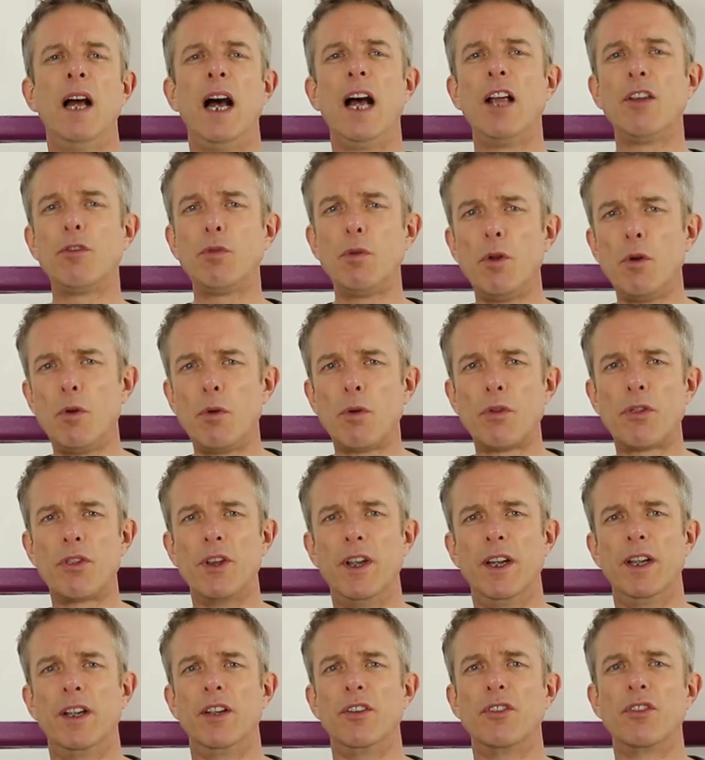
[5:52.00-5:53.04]
As with all
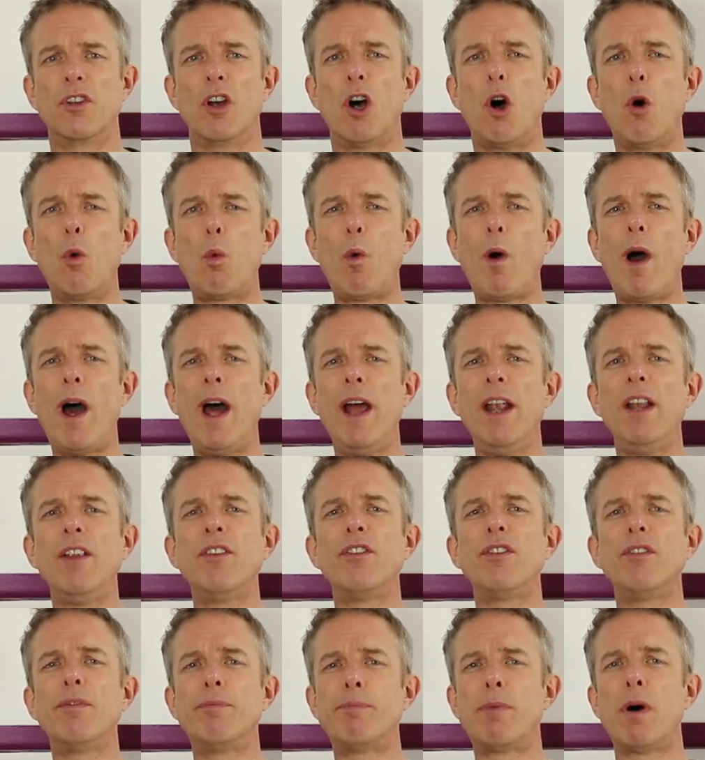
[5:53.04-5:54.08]
things,
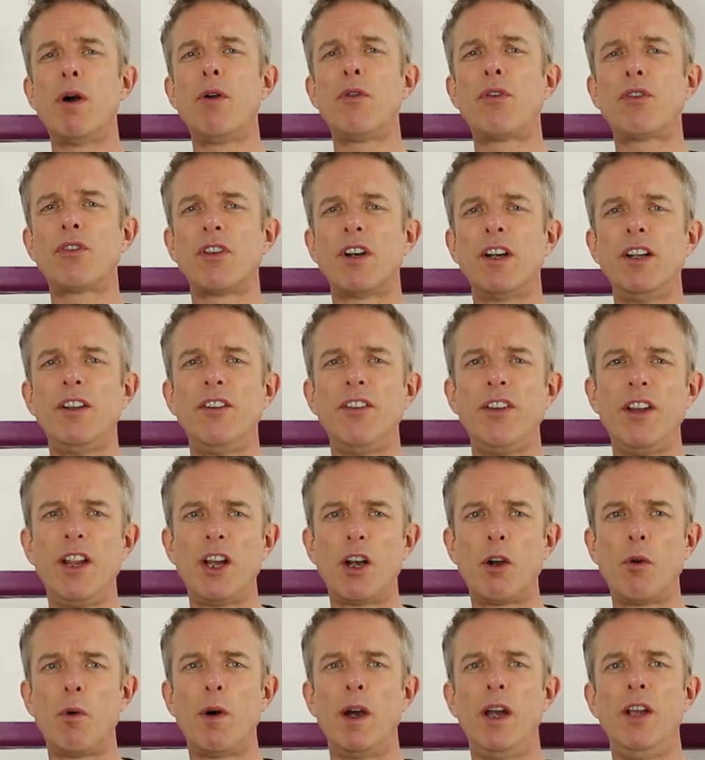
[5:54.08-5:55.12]
awareness of both sides of the
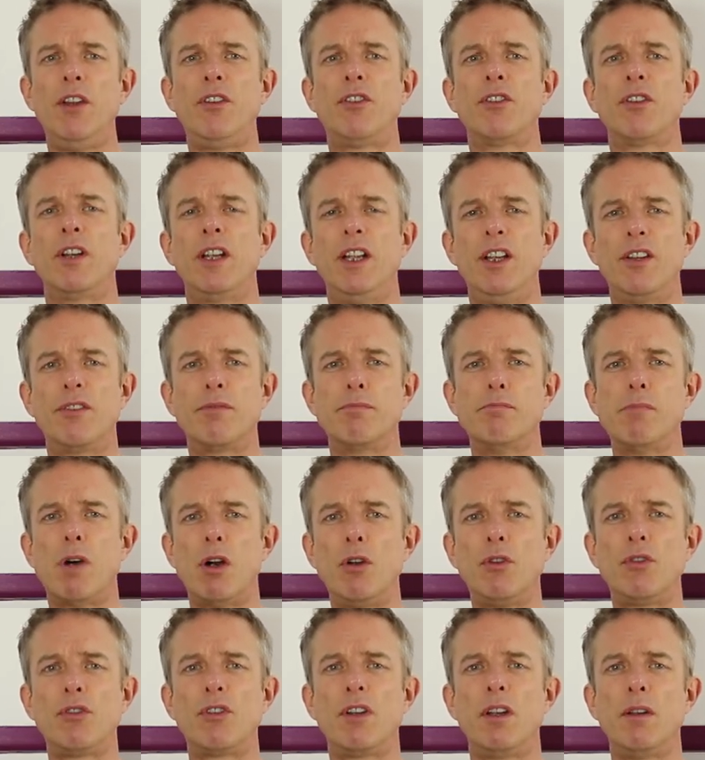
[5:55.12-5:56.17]
equation is
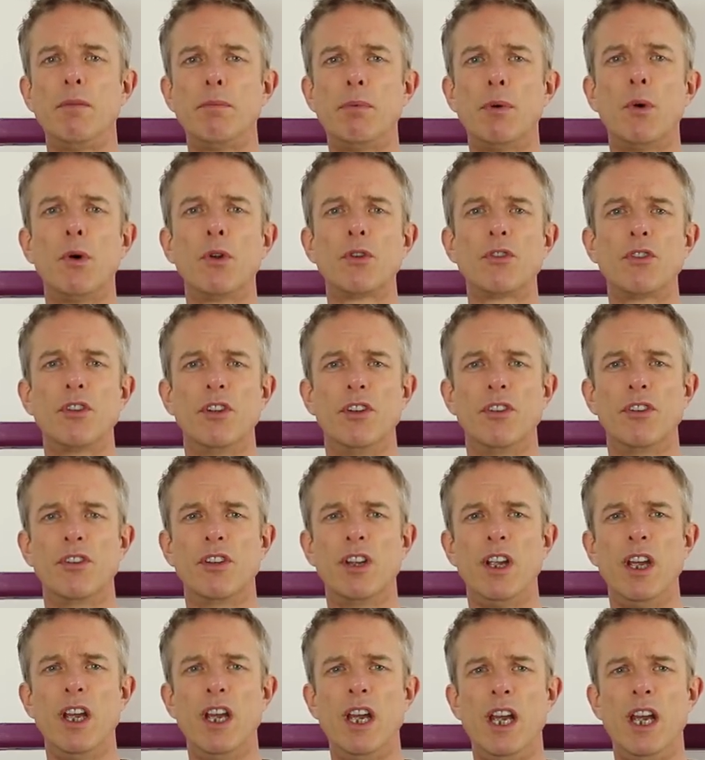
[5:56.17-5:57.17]
most important.